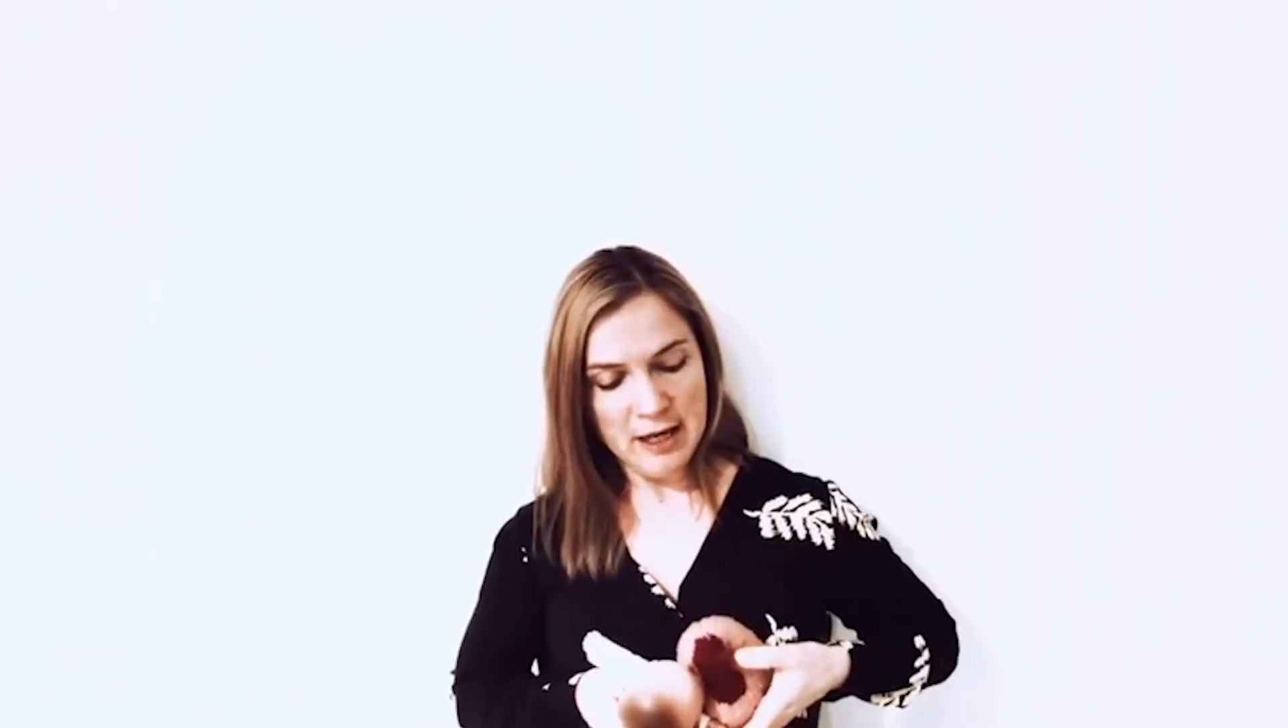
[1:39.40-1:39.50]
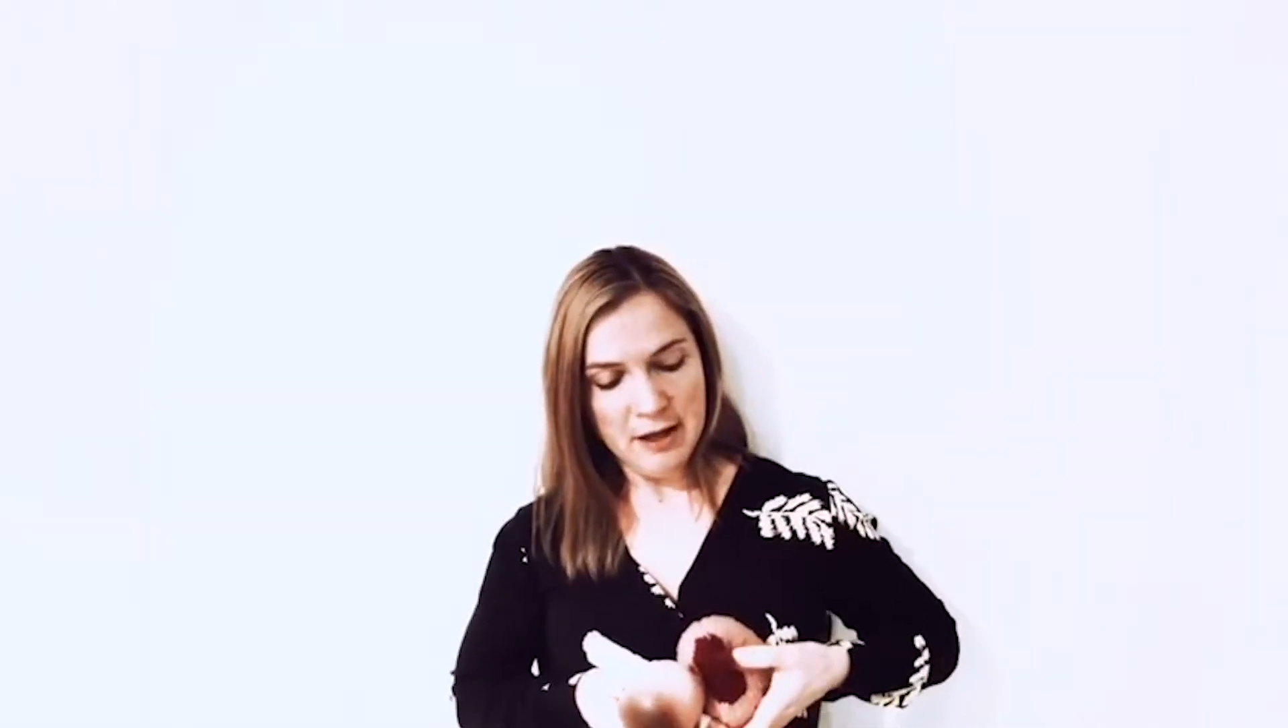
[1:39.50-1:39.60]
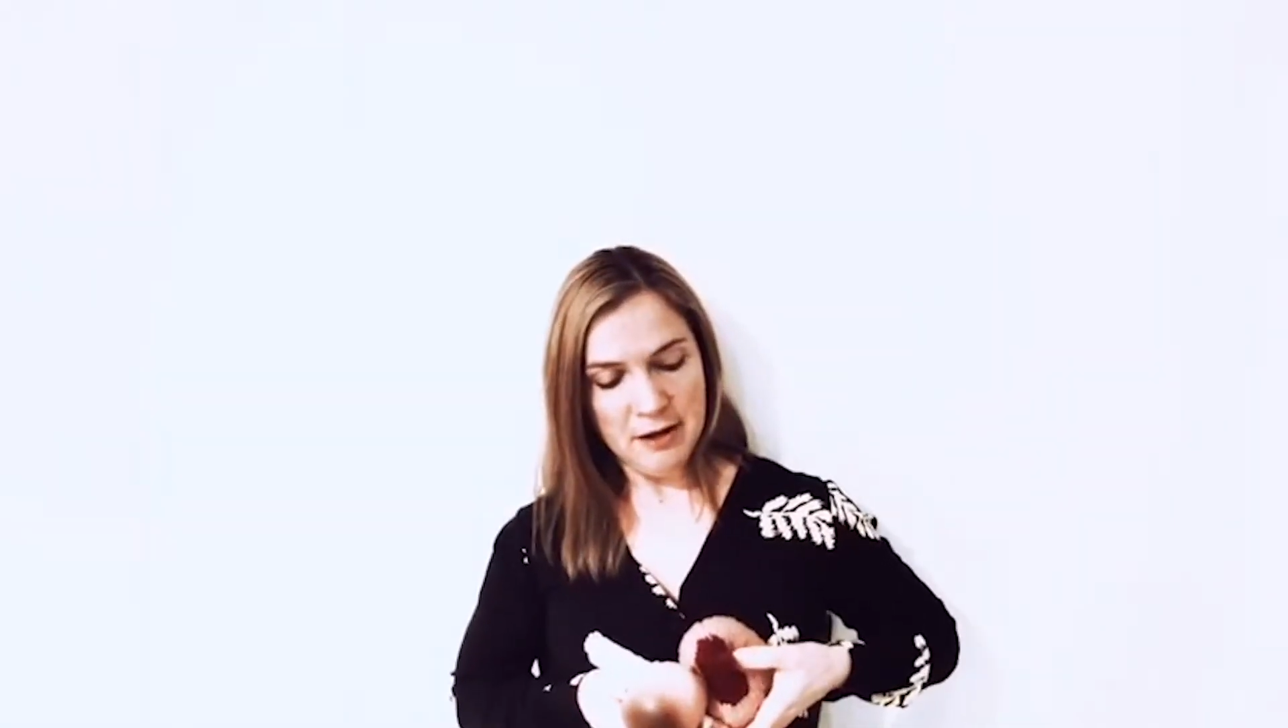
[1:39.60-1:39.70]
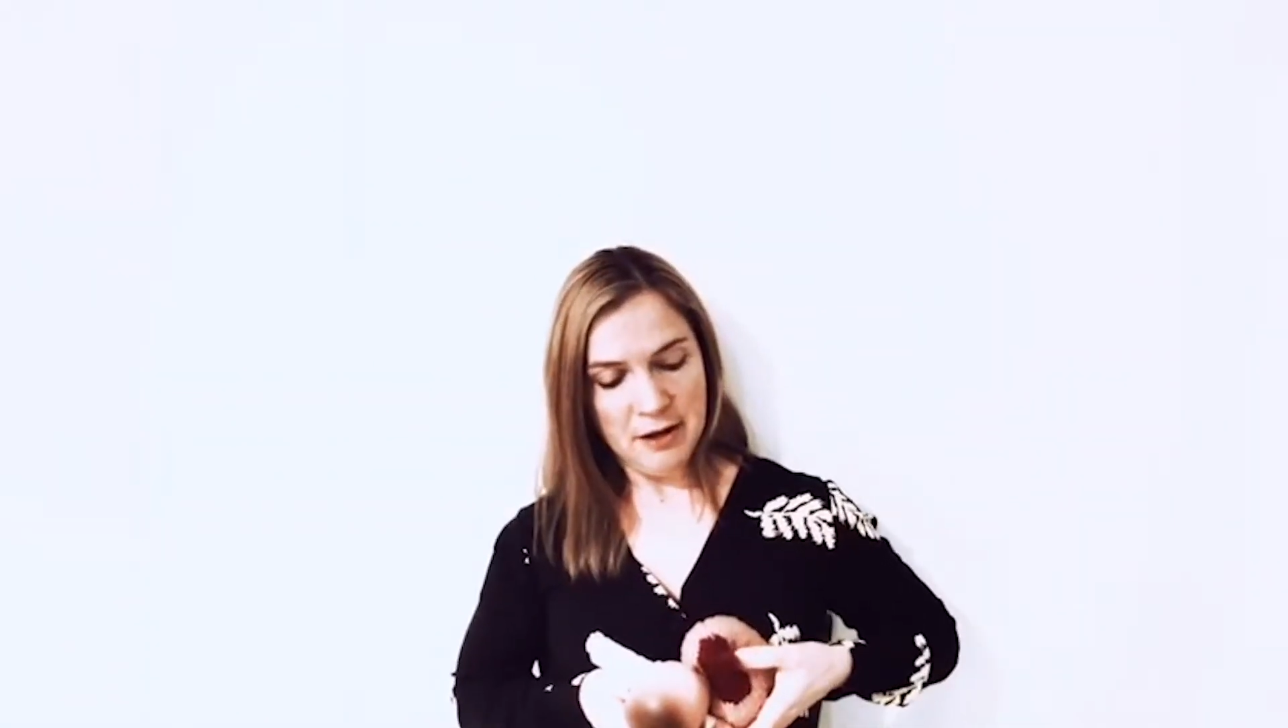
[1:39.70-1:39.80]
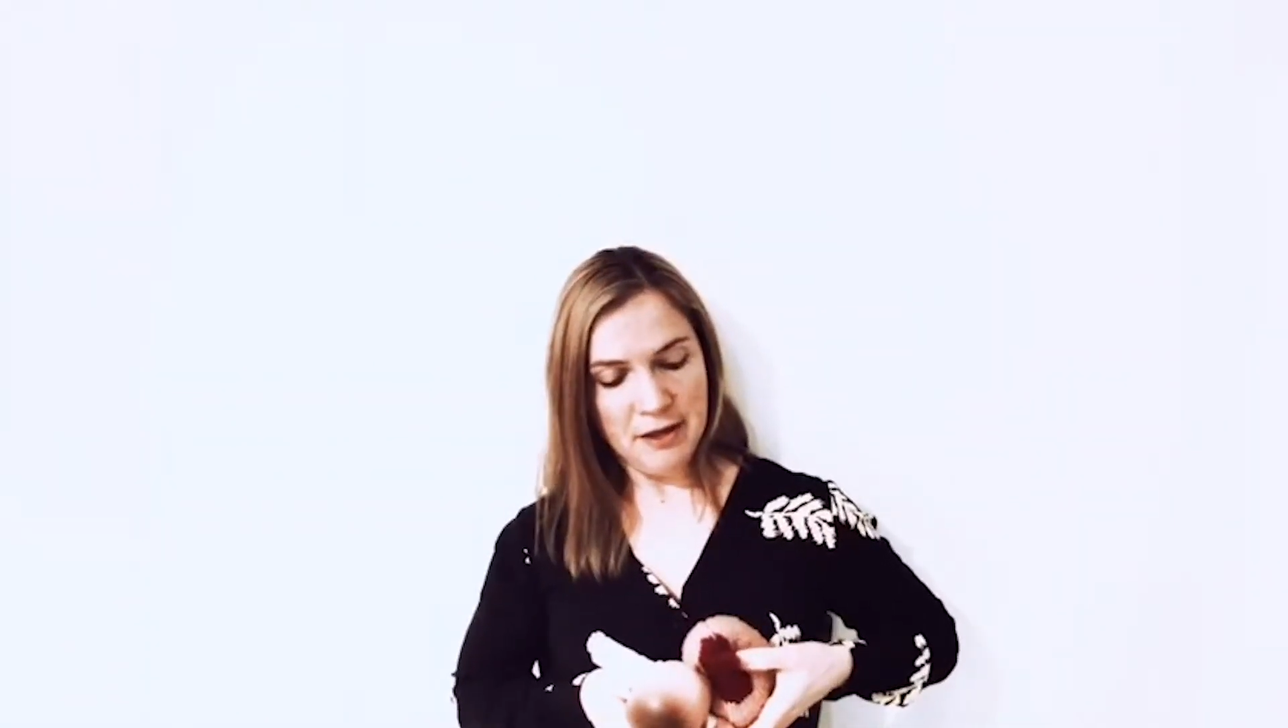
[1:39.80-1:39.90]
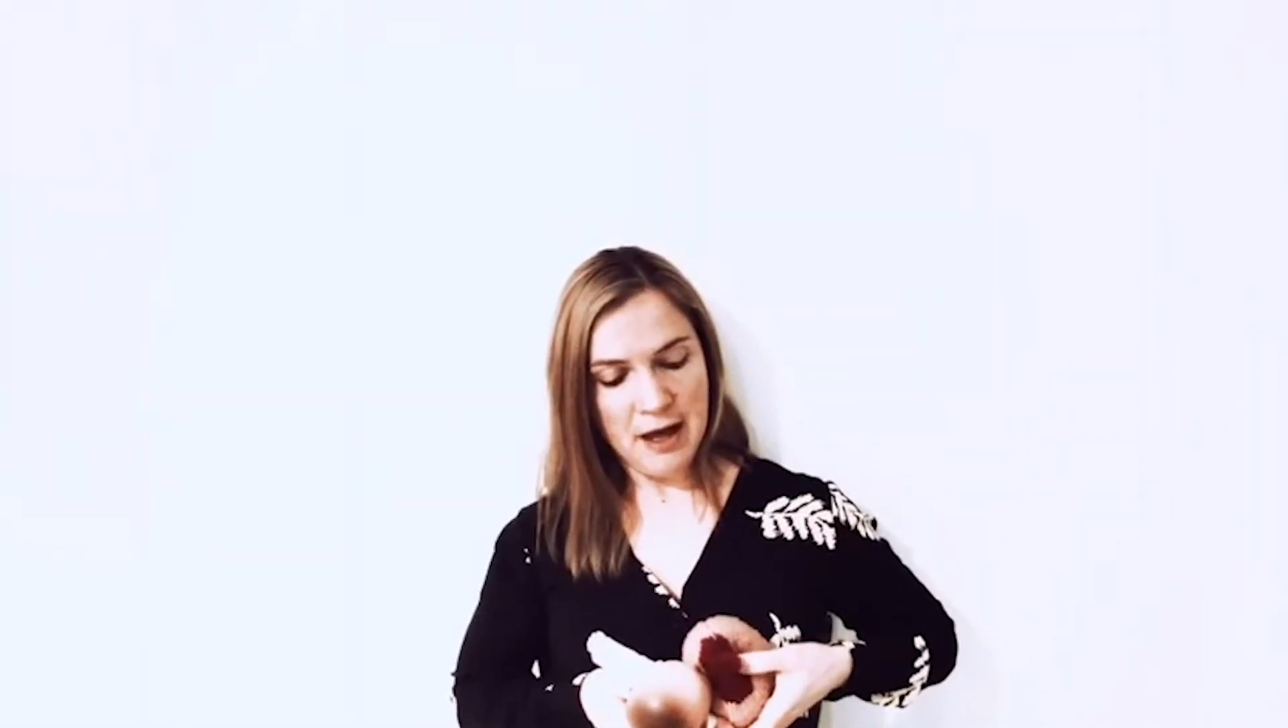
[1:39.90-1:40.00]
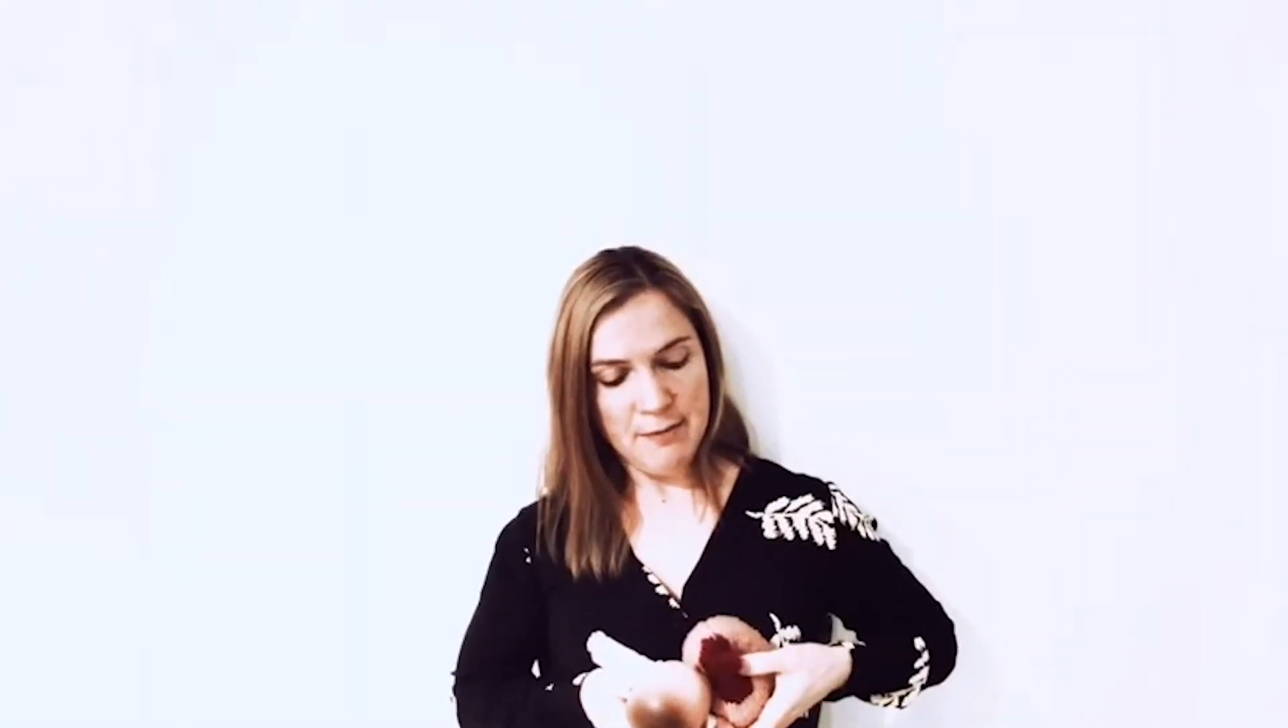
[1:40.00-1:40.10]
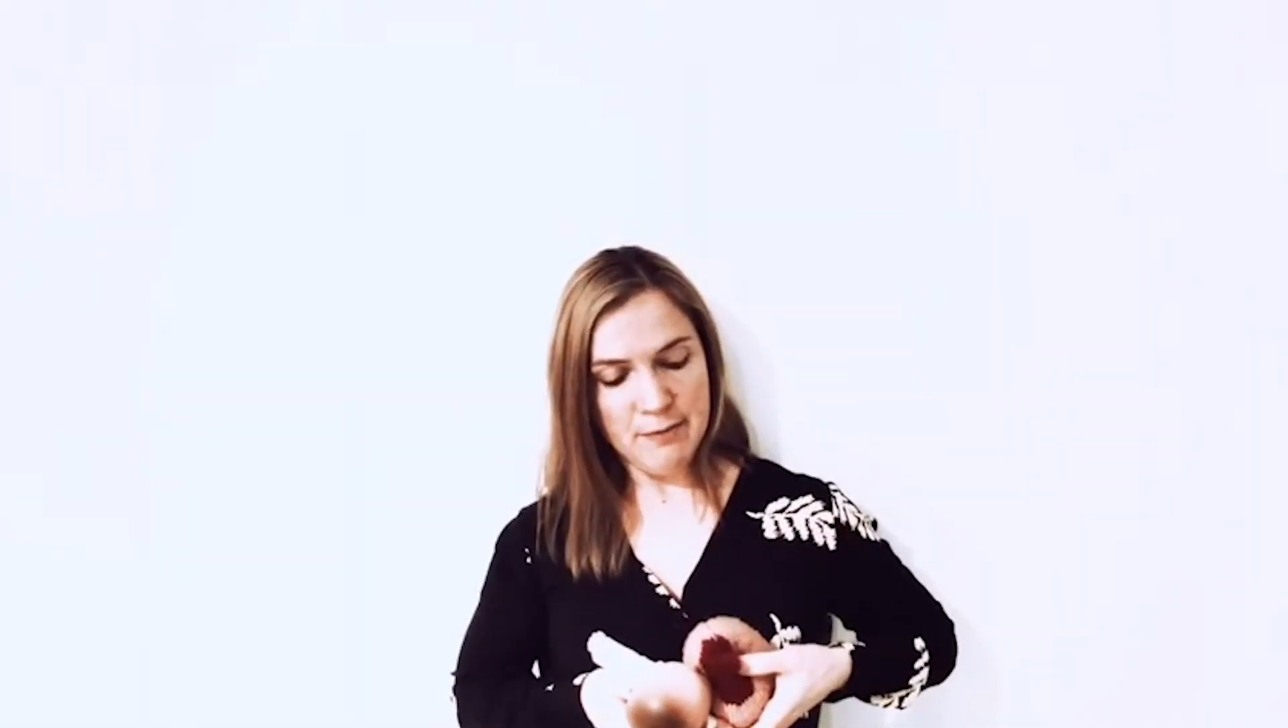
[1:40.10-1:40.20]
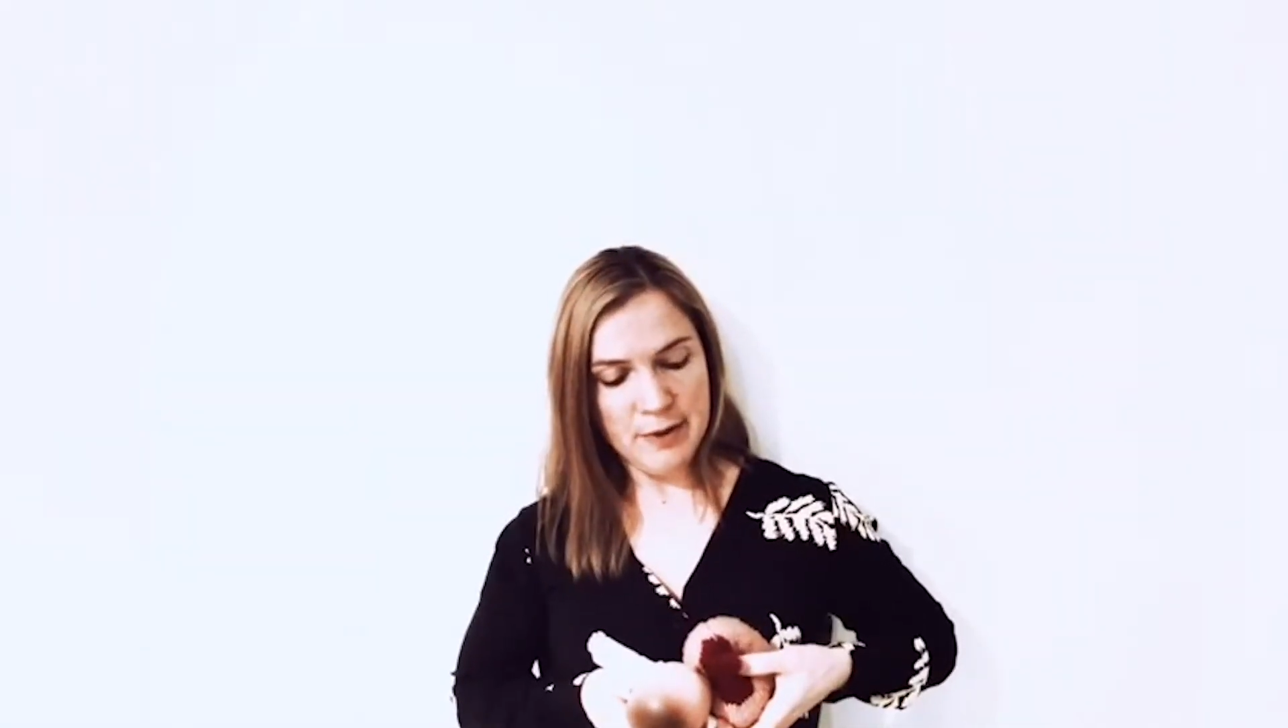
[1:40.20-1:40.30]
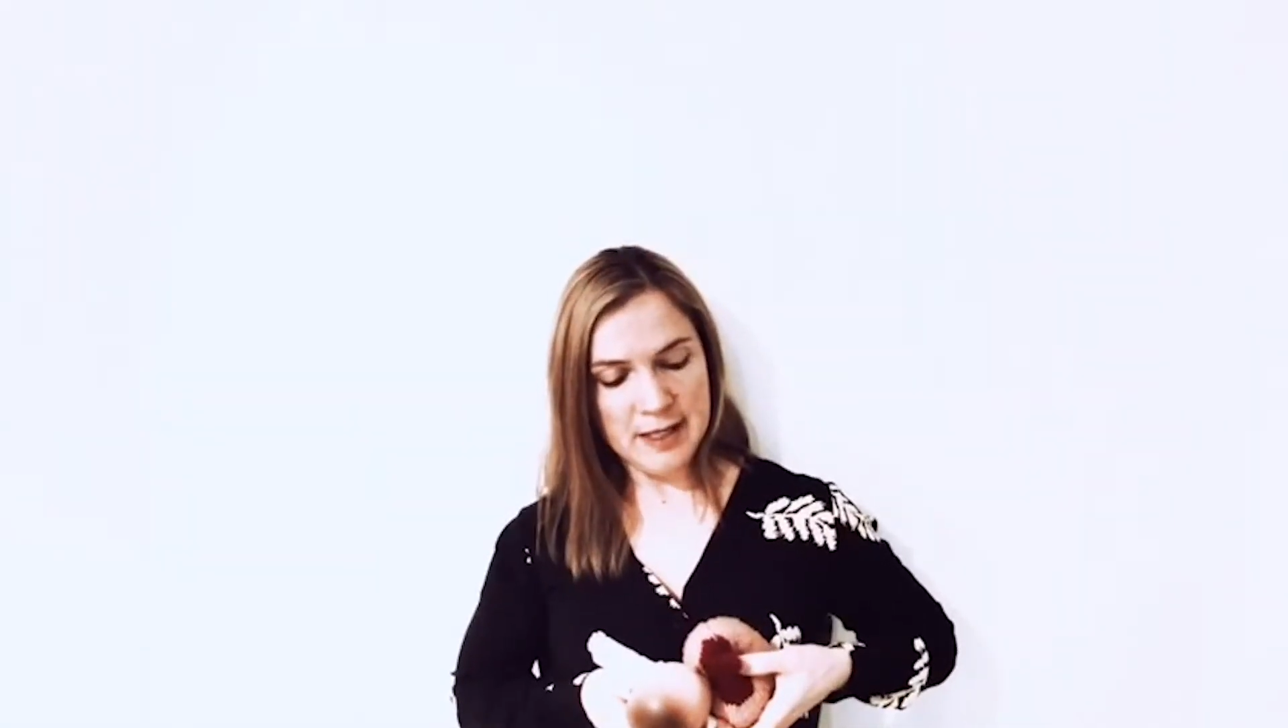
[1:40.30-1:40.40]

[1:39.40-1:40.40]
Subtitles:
The thumb